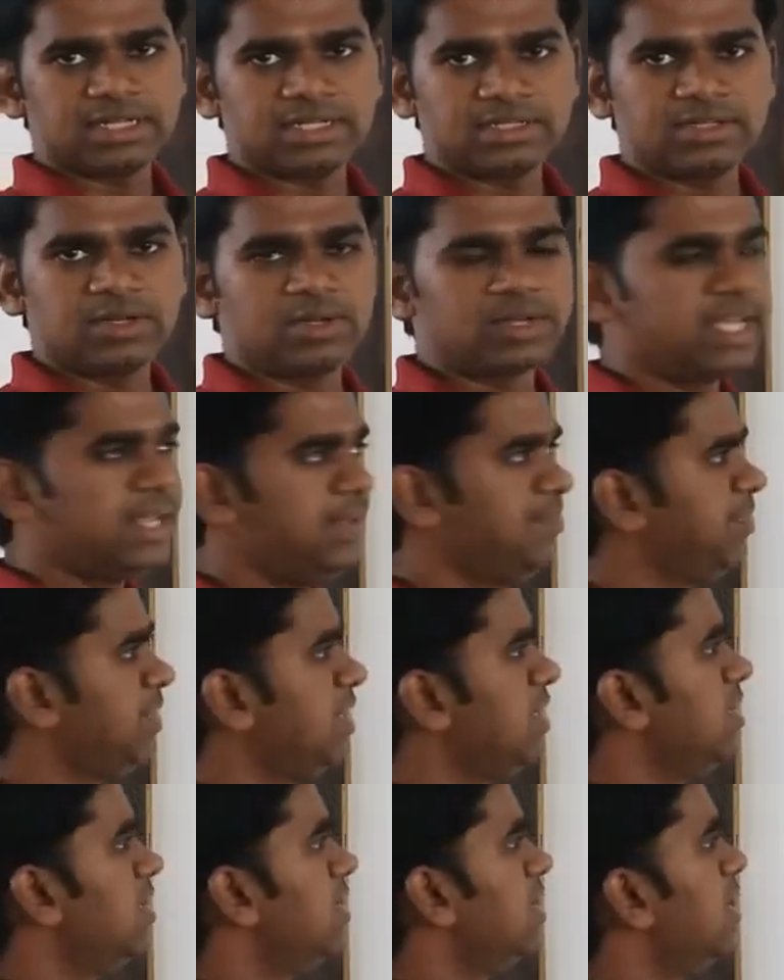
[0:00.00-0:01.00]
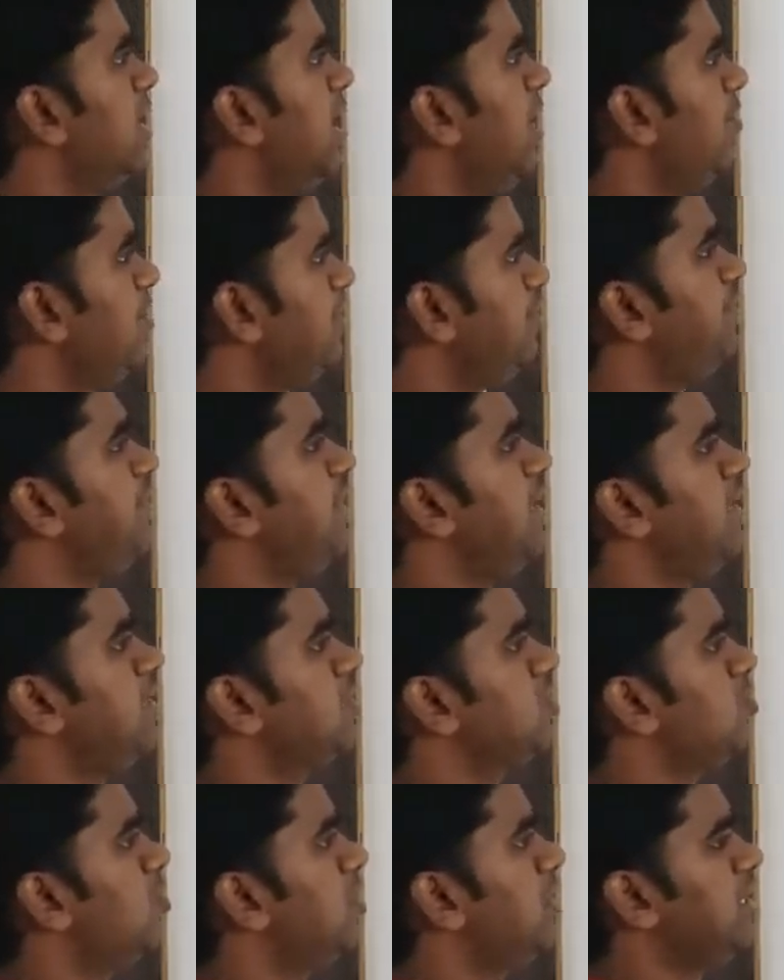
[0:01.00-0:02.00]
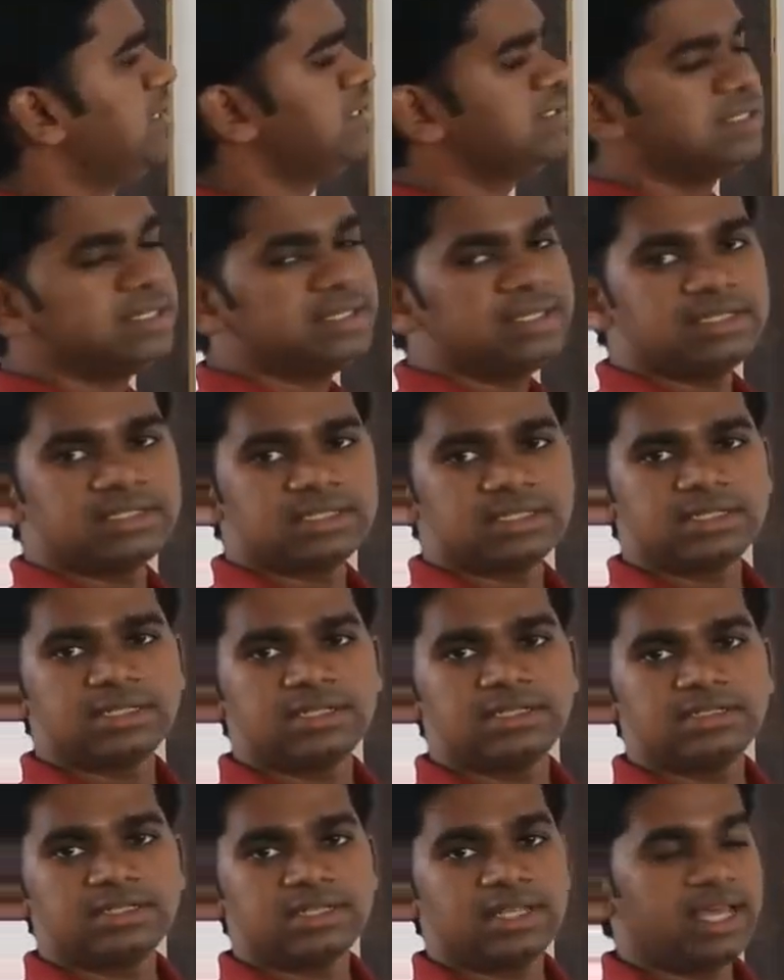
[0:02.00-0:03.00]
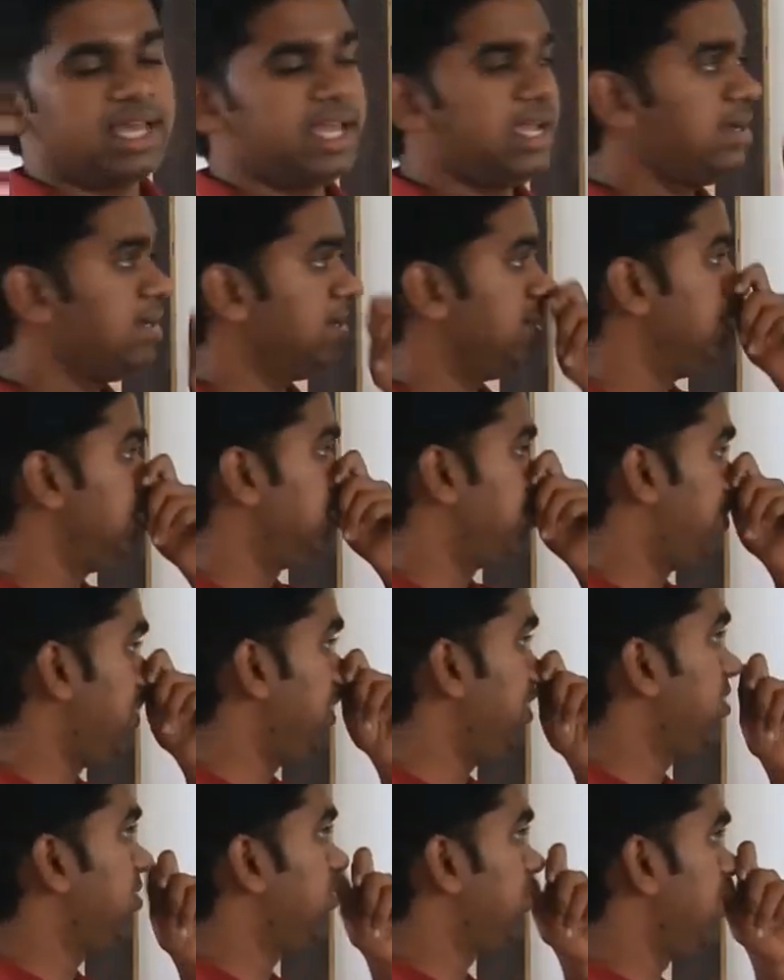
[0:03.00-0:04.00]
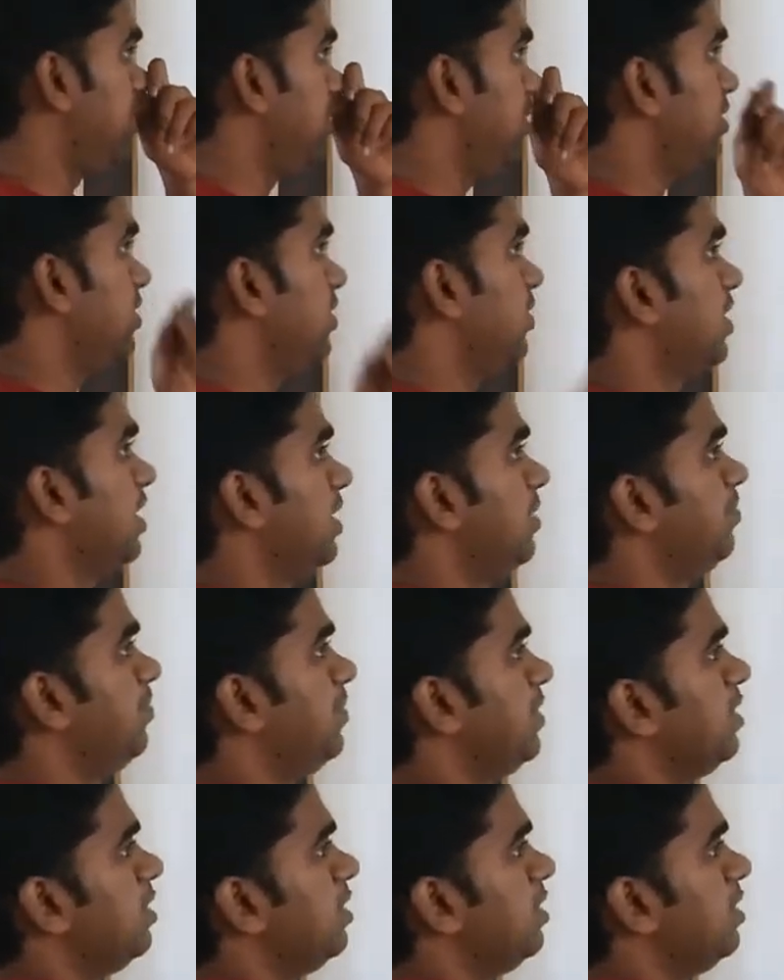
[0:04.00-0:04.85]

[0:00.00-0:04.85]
Okay. Now if they ask what is the distance and displacement. Okay.